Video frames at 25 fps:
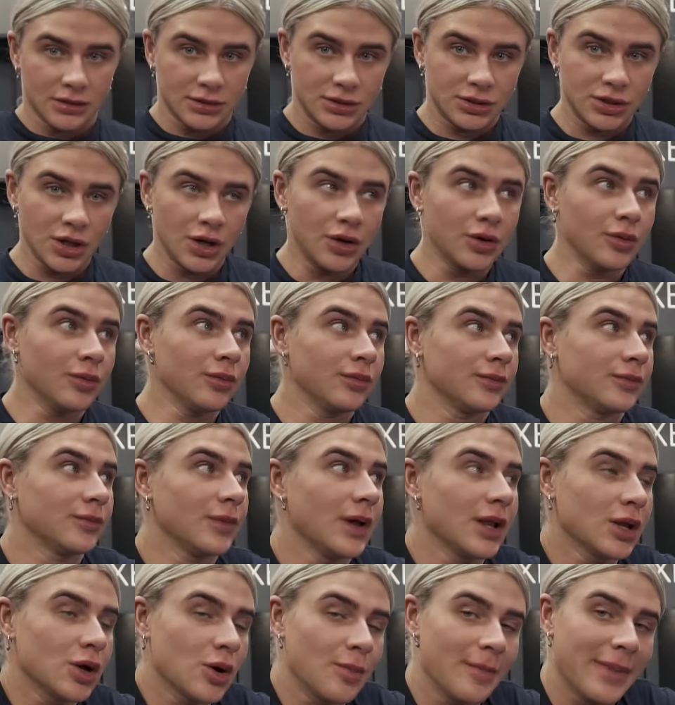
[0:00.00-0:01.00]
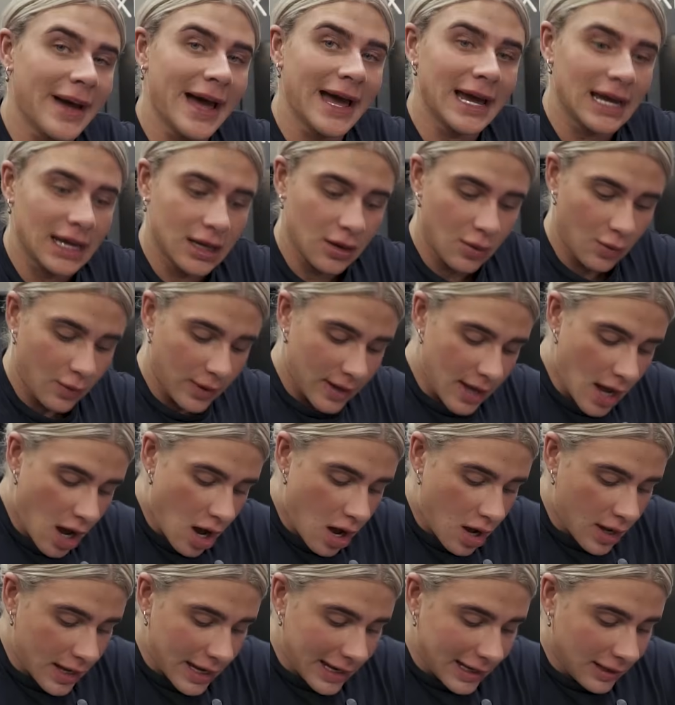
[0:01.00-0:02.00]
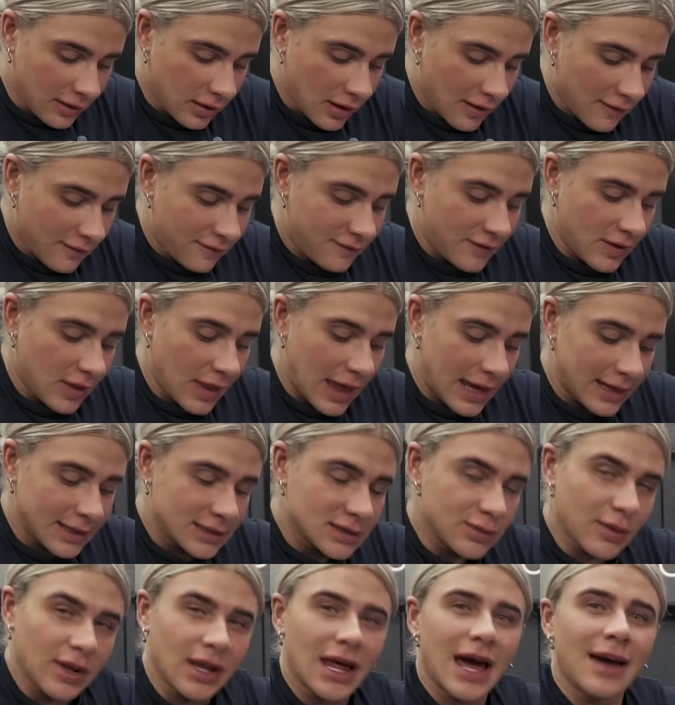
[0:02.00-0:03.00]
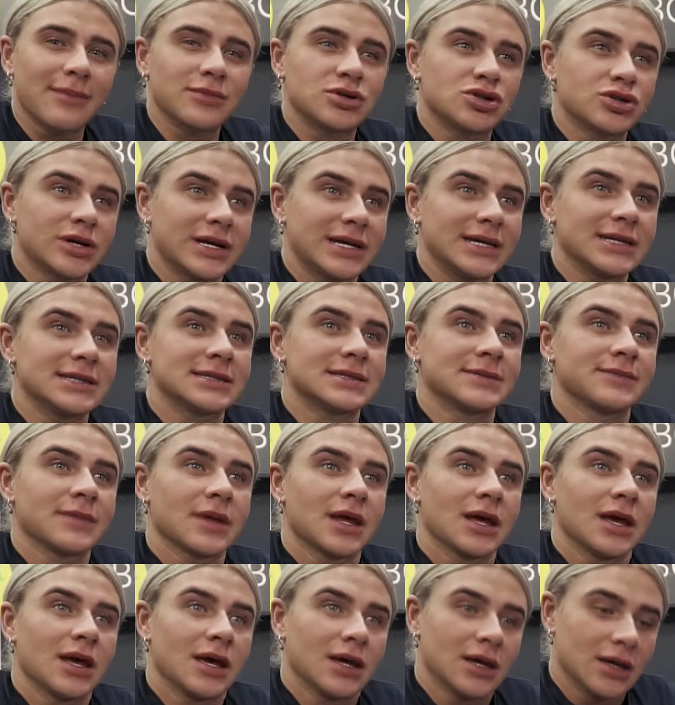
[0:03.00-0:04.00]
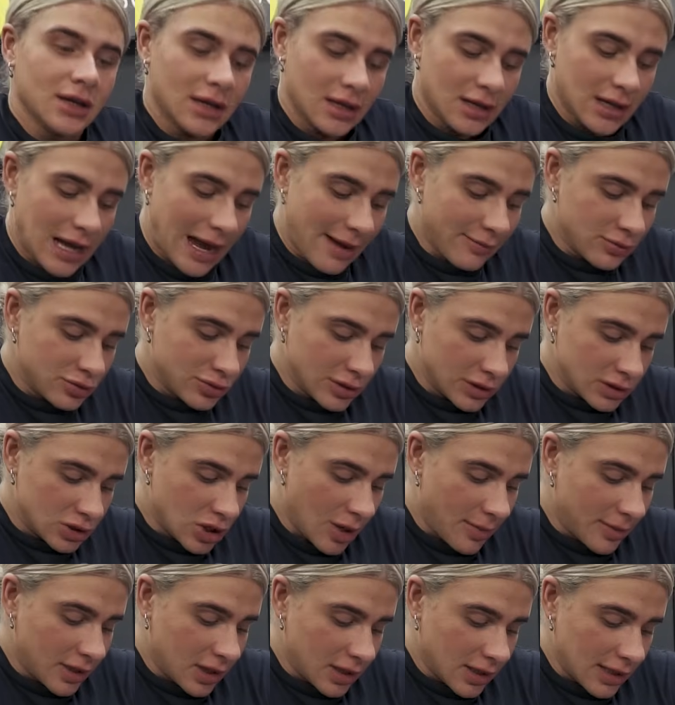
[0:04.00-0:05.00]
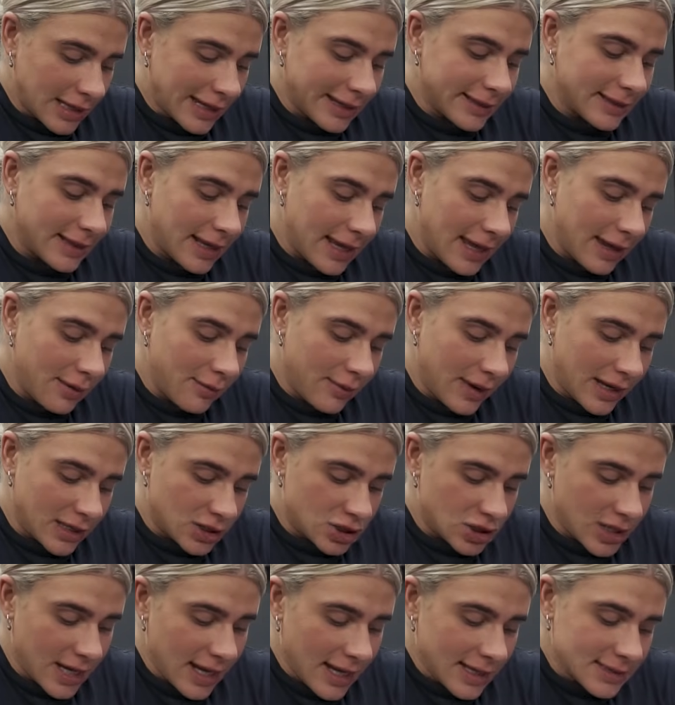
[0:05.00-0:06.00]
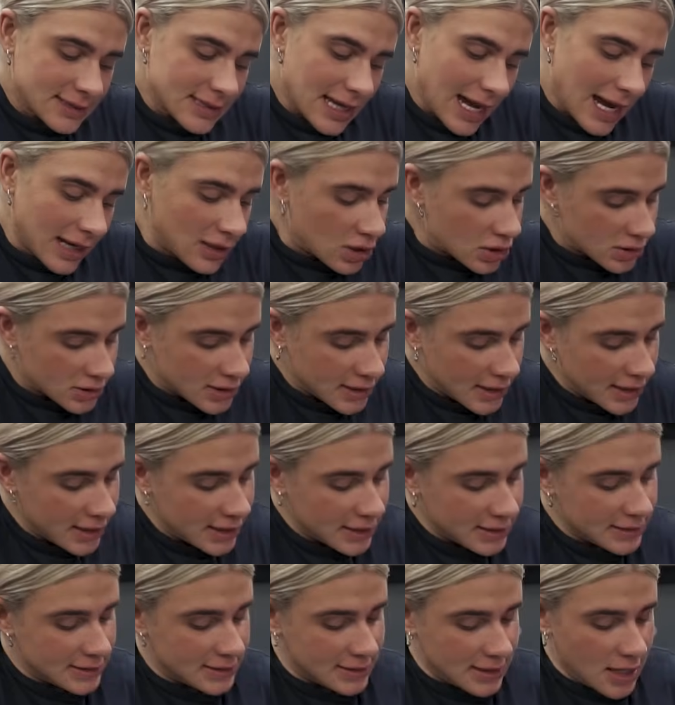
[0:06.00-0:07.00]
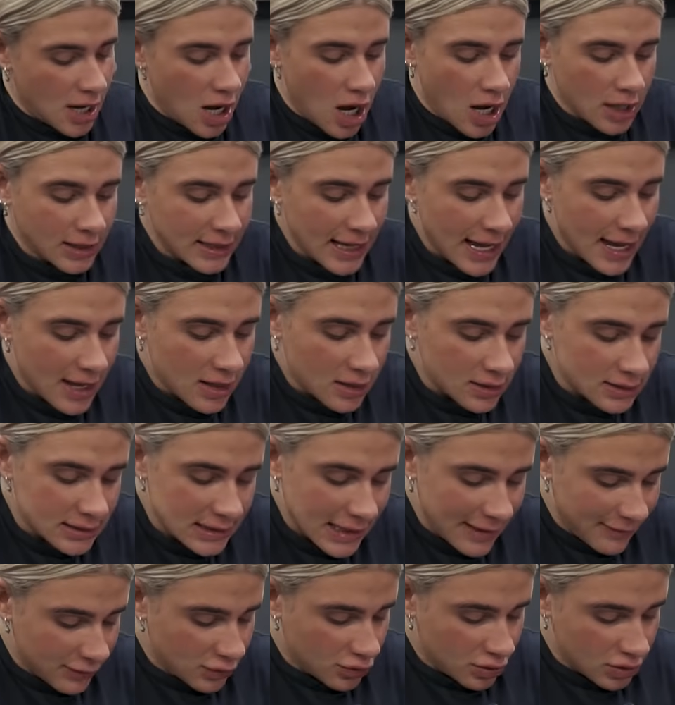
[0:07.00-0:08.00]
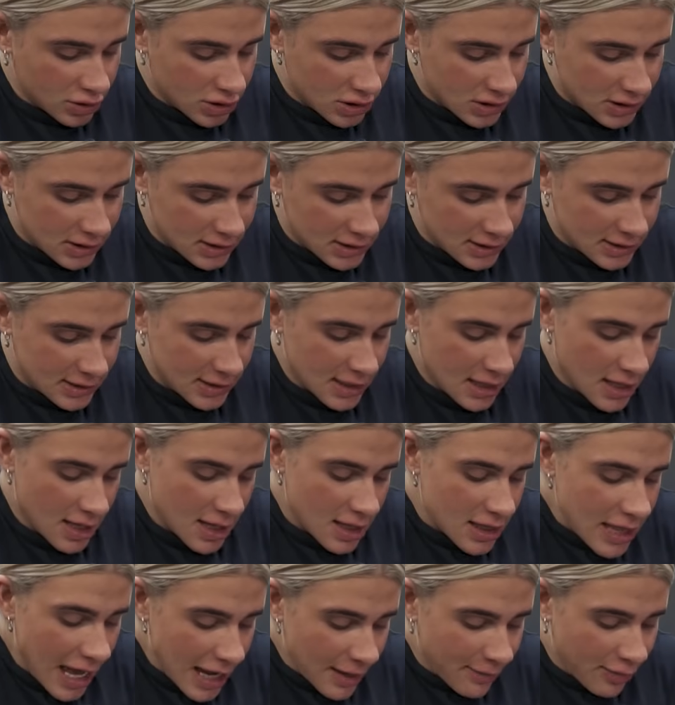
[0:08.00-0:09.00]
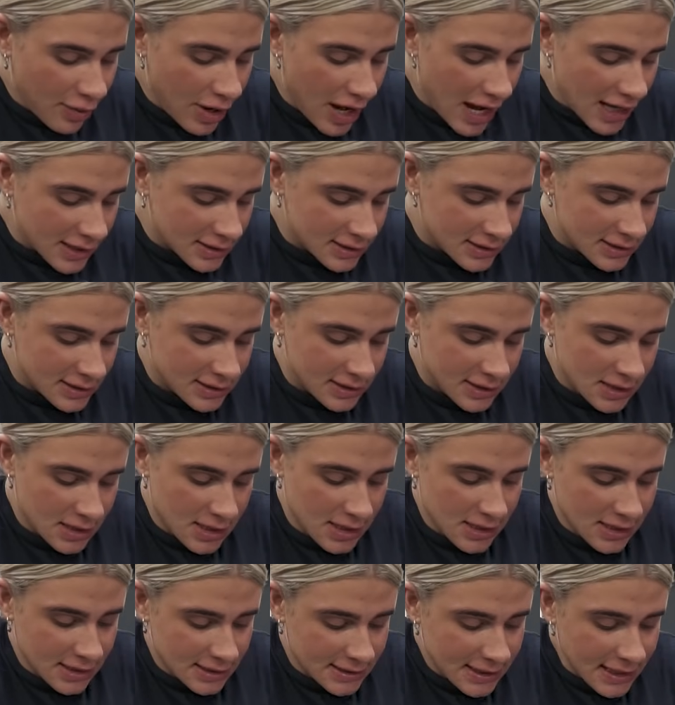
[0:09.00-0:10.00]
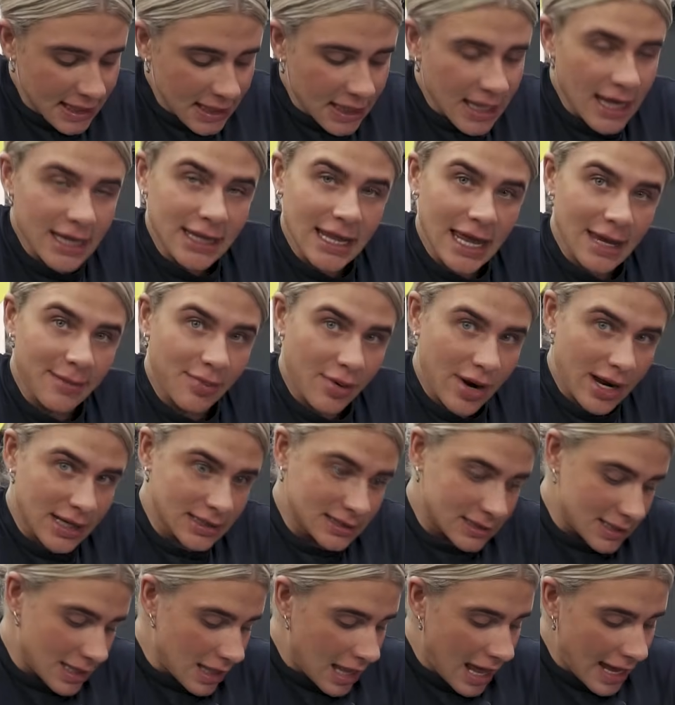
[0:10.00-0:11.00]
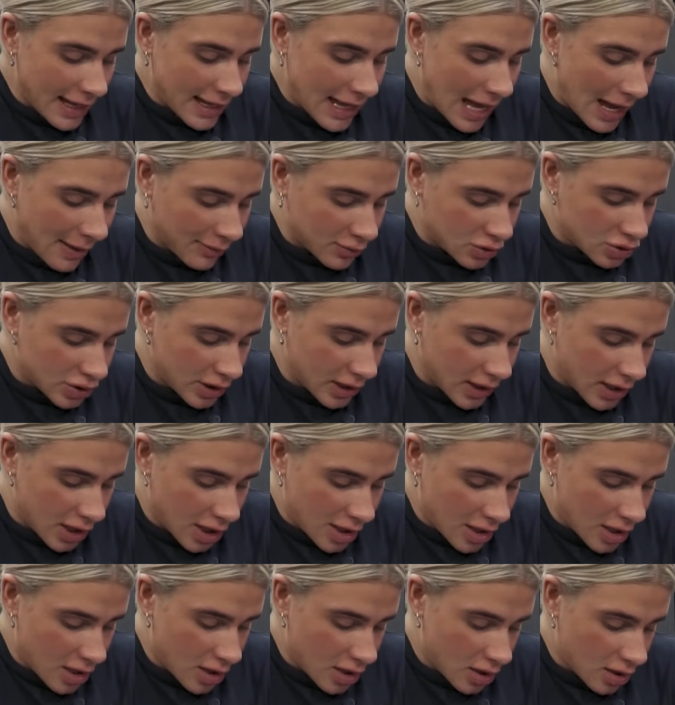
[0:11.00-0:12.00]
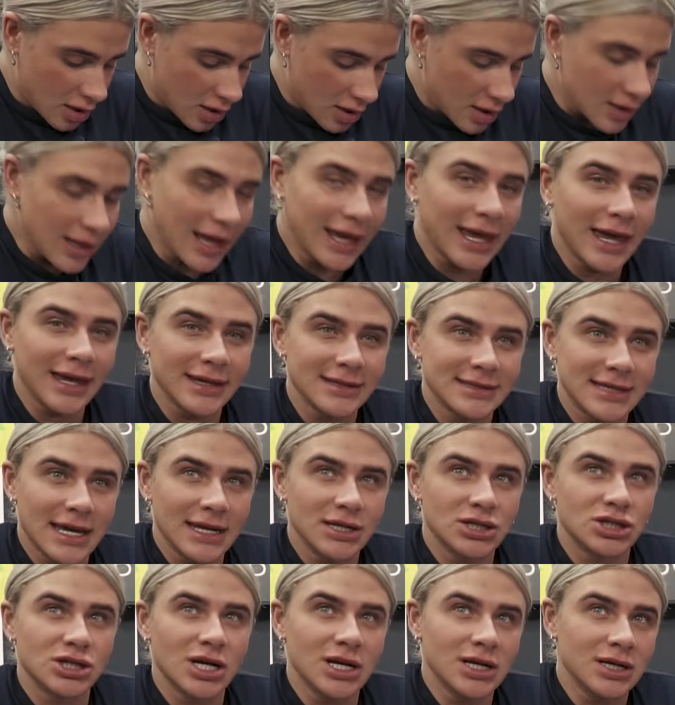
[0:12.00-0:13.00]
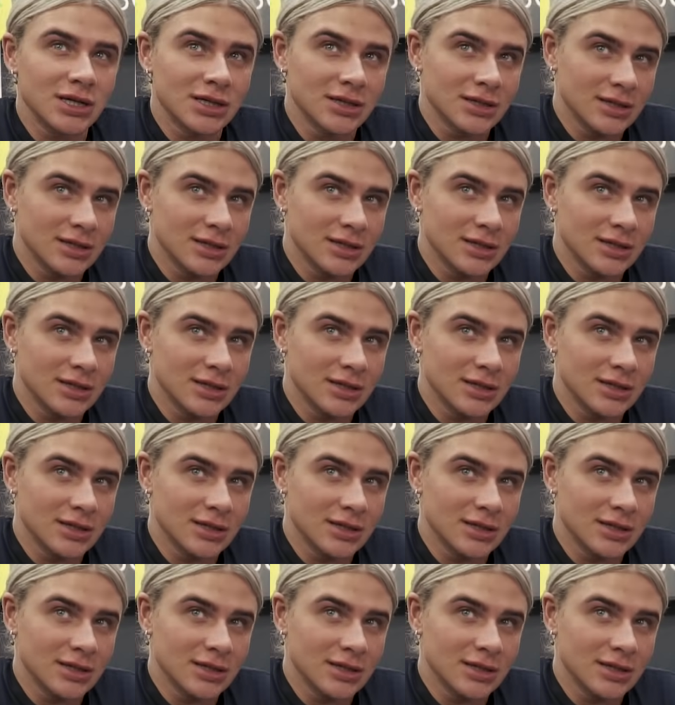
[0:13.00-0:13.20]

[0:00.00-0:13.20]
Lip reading: So, welcome back. We are in for legs, well, hamstrings. Hamstring dominant leg day, which is adductors, RDLs, hip thrusts, leg press, single leg press, lying hamstring curl, leg extension,